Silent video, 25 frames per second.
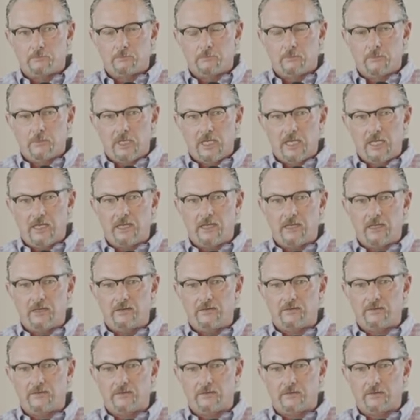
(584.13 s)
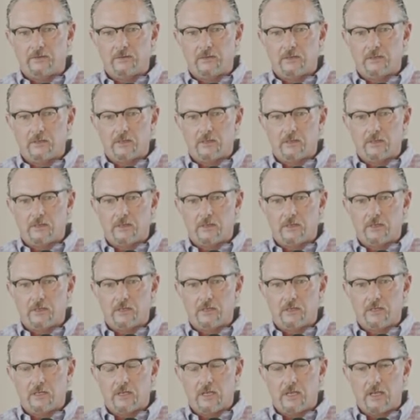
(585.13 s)
It is
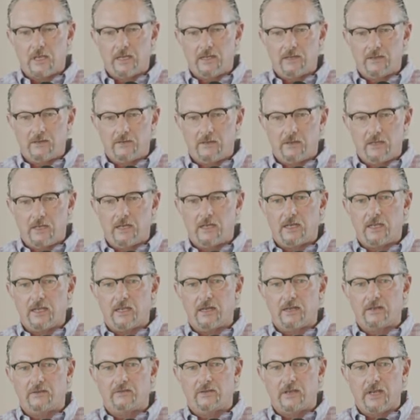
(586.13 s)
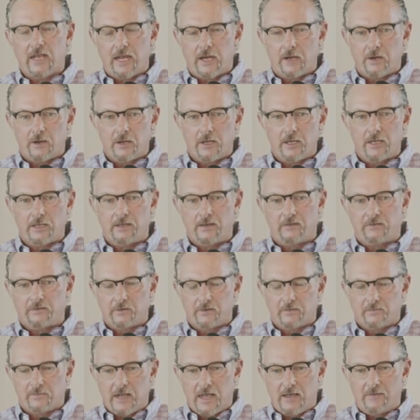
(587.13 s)
an area,
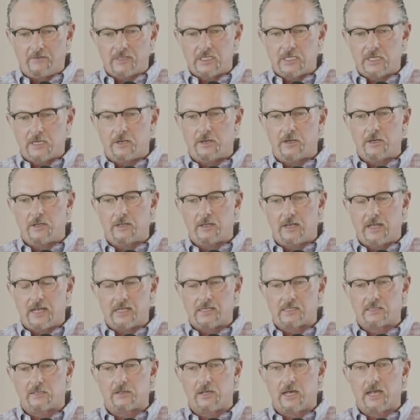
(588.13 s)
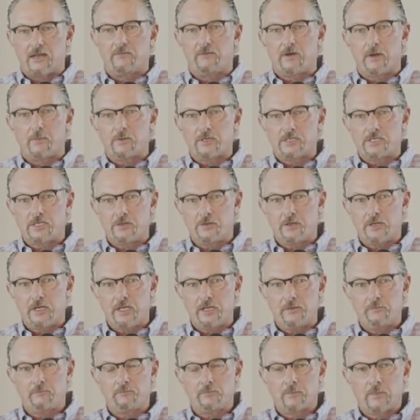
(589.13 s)
District 5 is an area that has a lot of
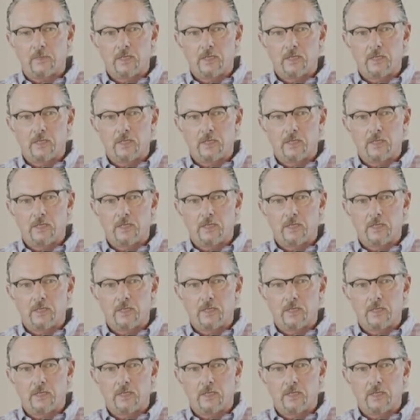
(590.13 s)
opportunity